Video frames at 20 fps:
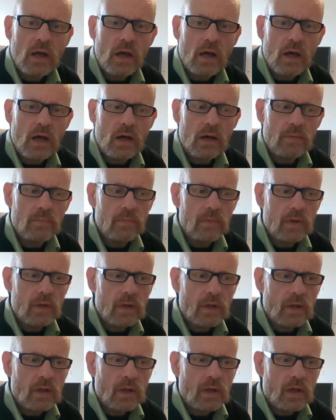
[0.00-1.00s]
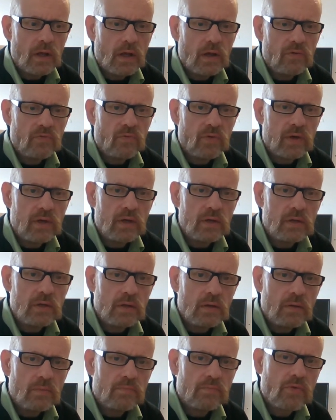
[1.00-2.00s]
Um, if we can
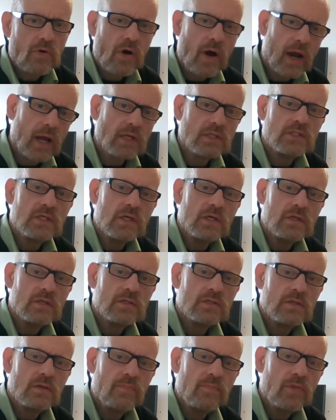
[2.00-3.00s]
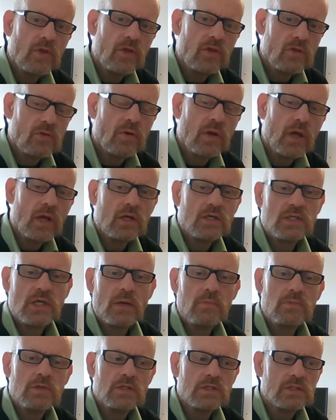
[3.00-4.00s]
practice the three
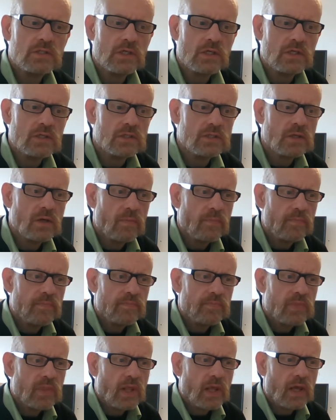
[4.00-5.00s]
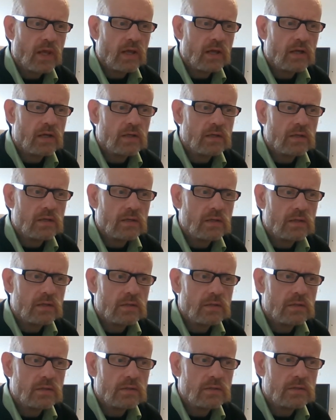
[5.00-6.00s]
acceptances, it can
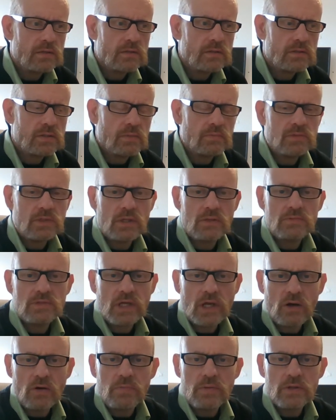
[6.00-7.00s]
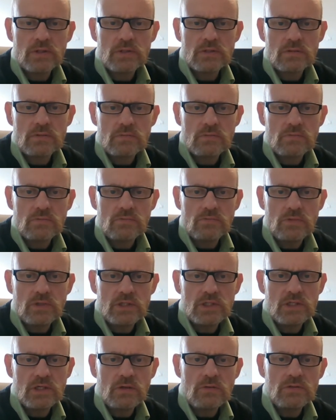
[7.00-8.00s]
sometimes help us
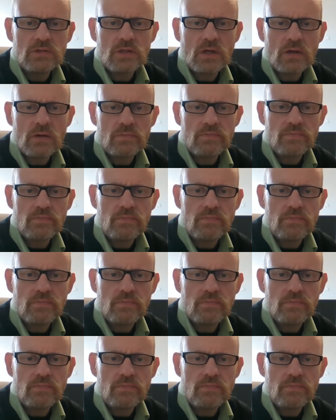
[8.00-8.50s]
reduce our